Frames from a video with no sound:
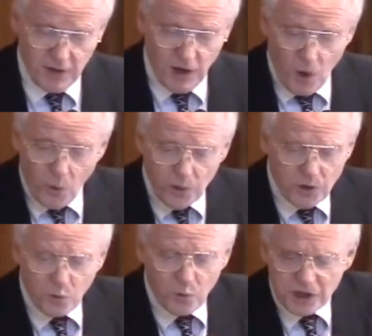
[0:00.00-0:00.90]
when
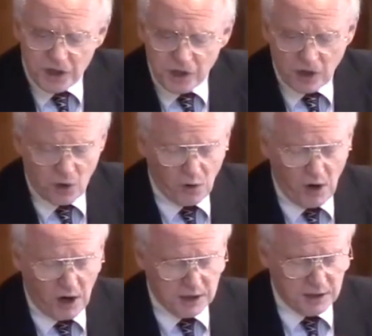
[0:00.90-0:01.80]
your wishes are
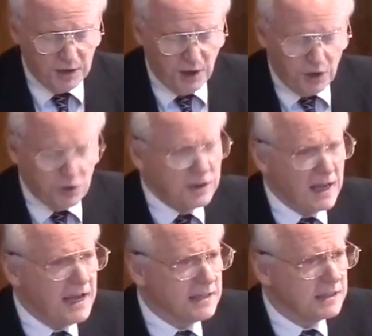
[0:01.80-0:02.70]
crossed, your
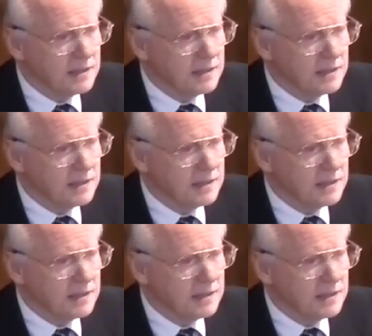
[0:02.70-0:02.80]
tastes